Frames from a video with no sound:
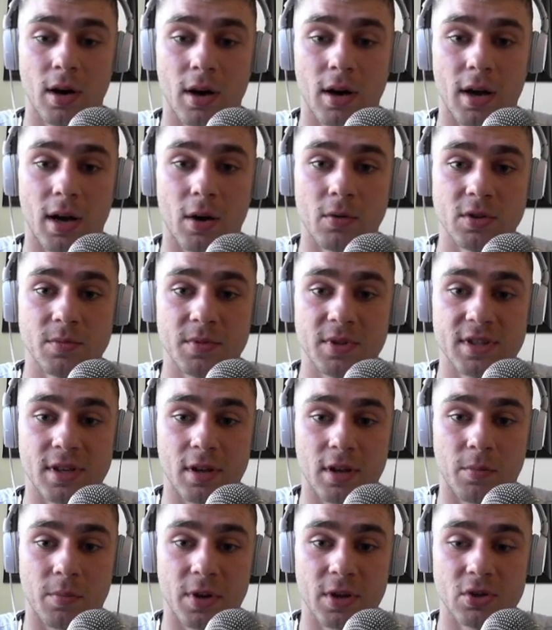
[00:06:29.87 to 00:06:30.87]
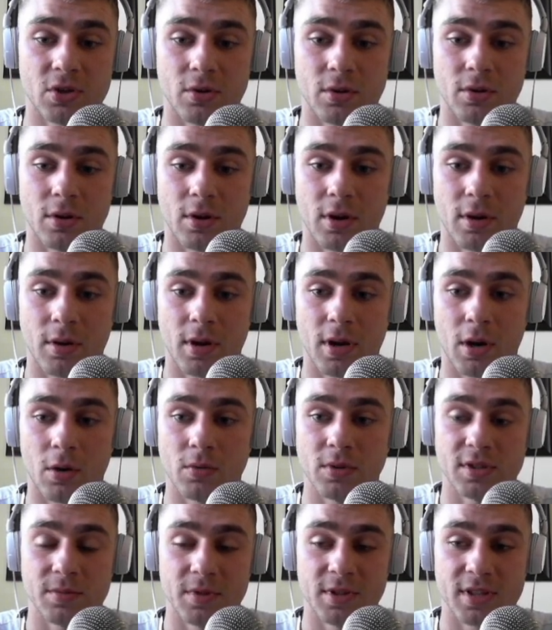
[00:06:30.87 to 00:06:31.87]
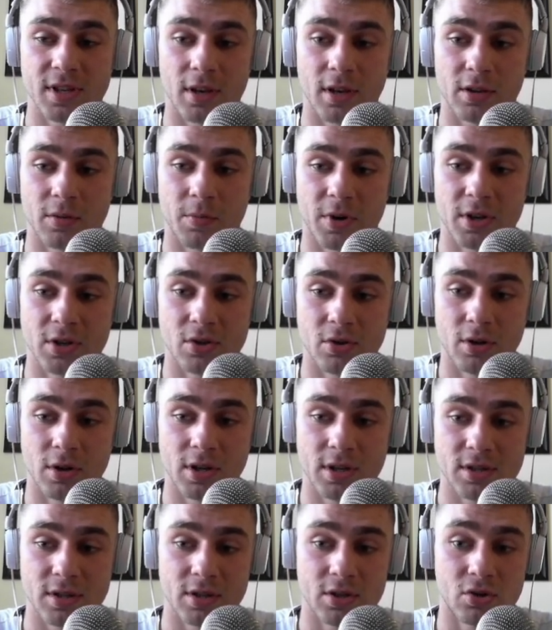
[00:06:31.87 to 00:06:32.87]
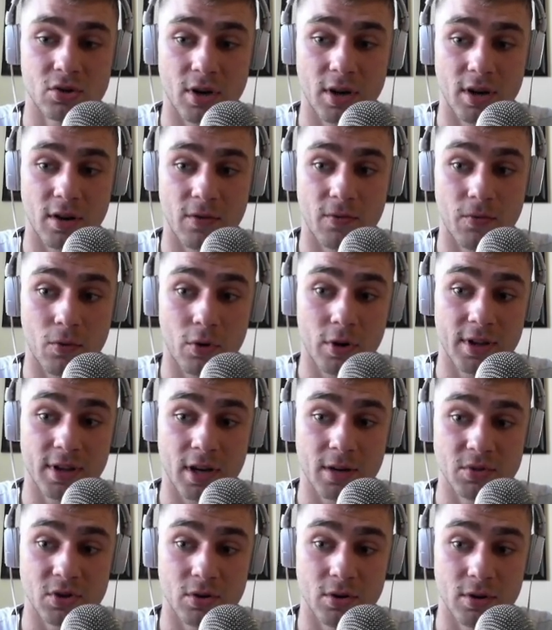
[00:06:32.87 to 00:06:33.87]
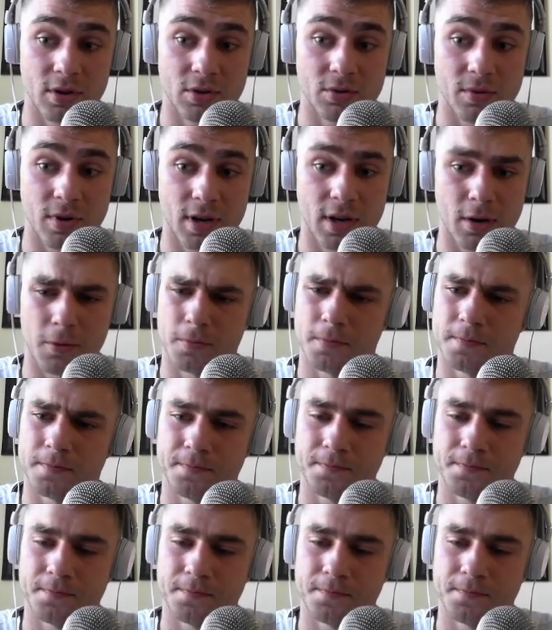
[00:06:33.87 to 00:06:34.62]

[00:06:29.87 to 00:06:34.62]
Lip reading: how it's been selling to price to earnings. It's trading at 40 times earnings right now.